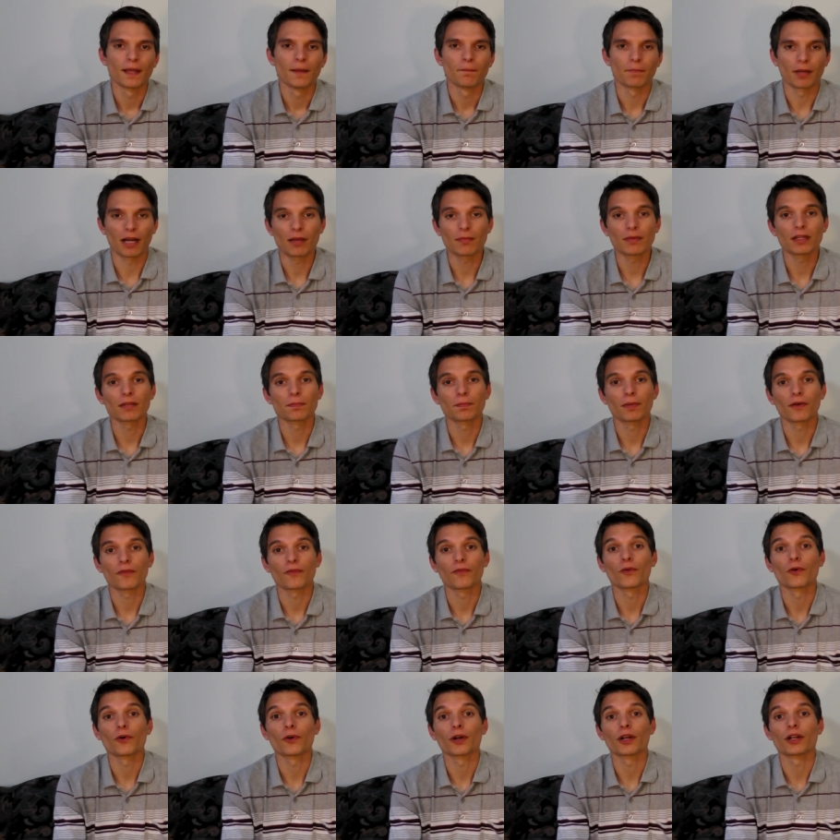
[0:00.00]
But I'm going to put
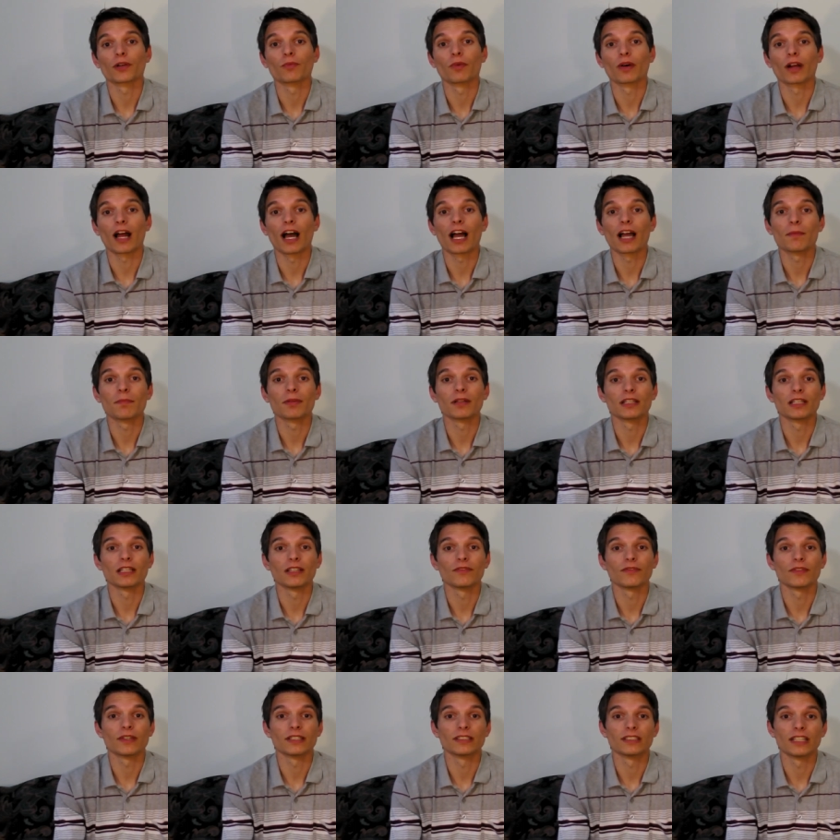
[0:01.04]
forward what I believe
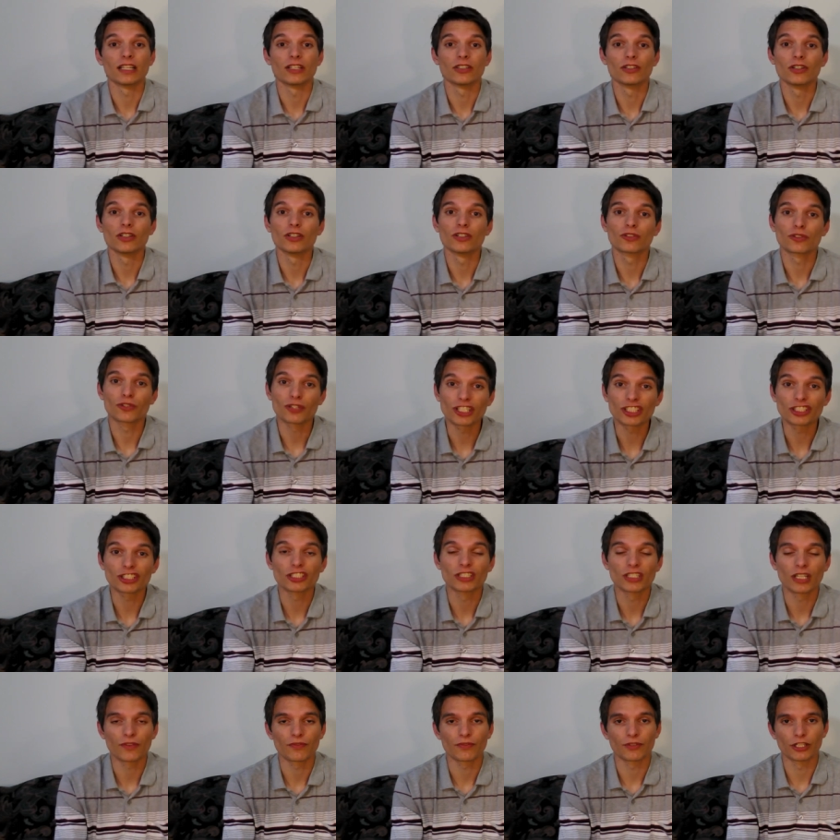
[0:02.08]
is a good Christian
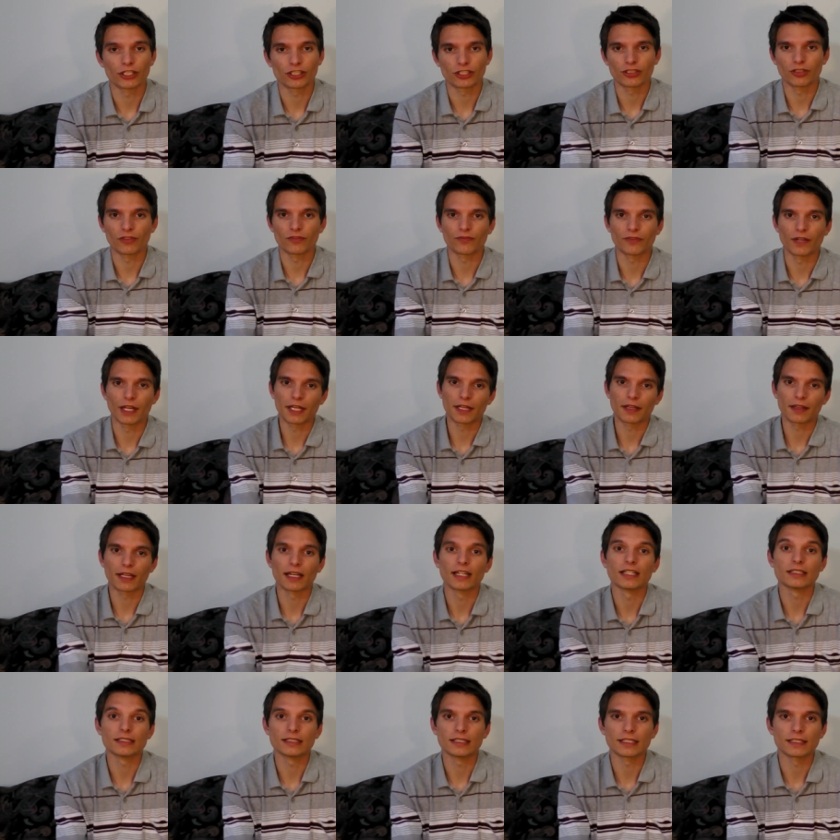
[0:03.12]
definition of faith, and
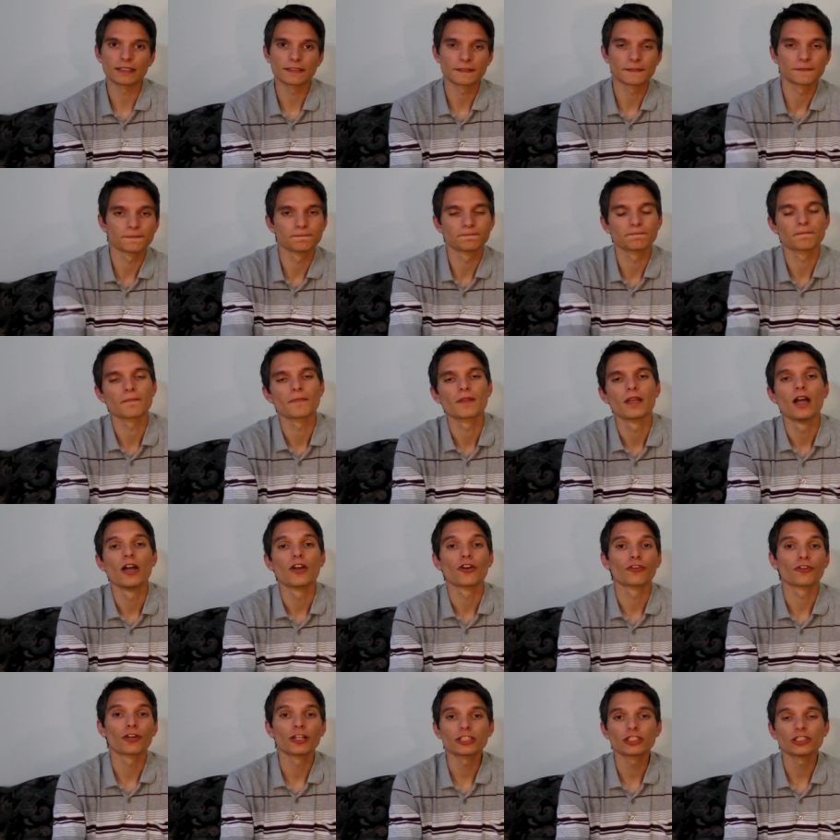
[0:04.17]
it's this.
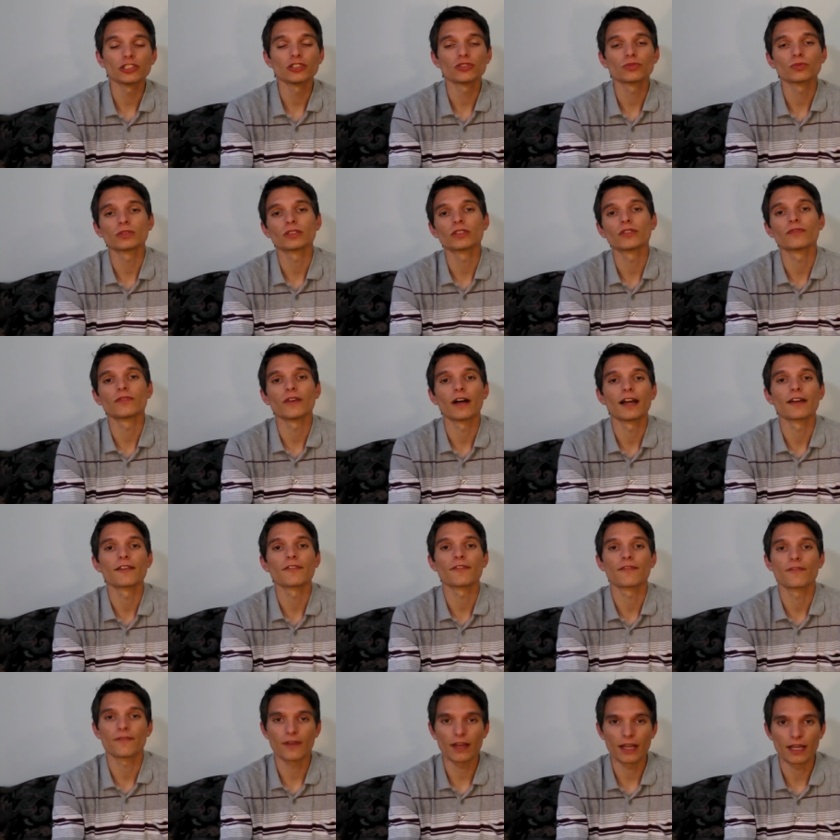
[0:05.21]
Christians would define
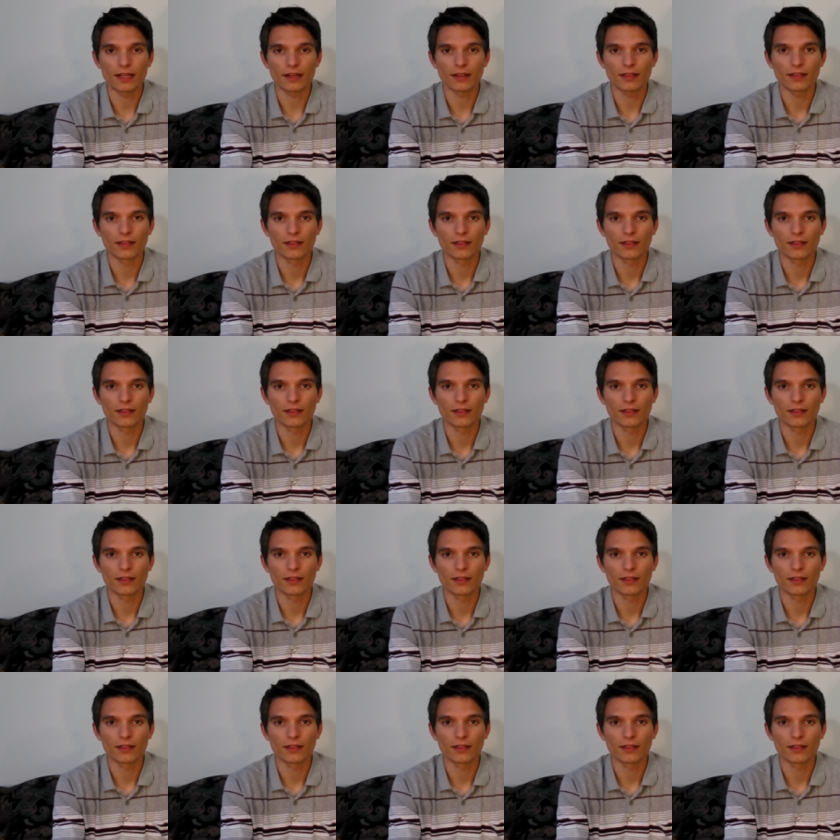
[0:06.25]
faith